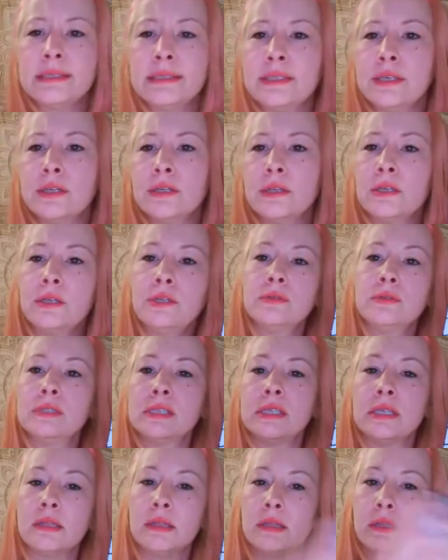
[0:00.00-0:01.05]
than
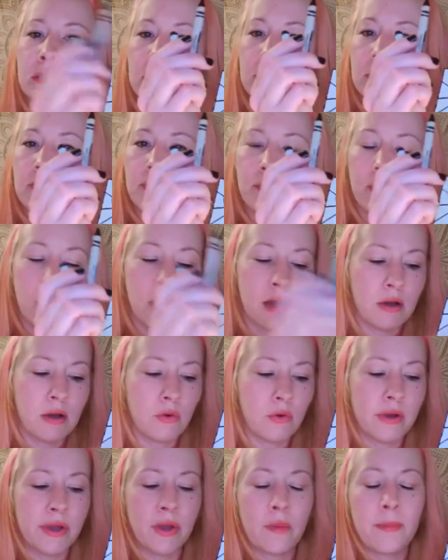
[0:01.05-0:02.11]
using the oil
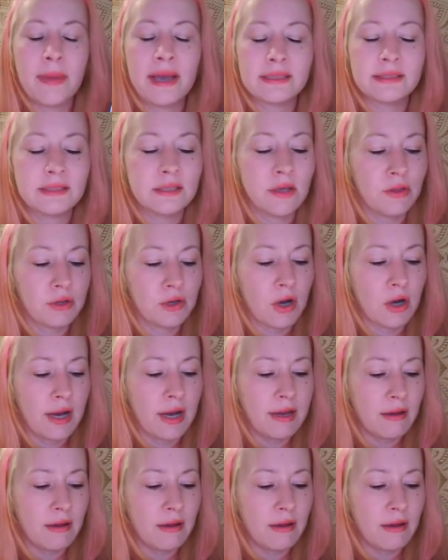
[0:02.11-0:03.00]
pastel, the crayon.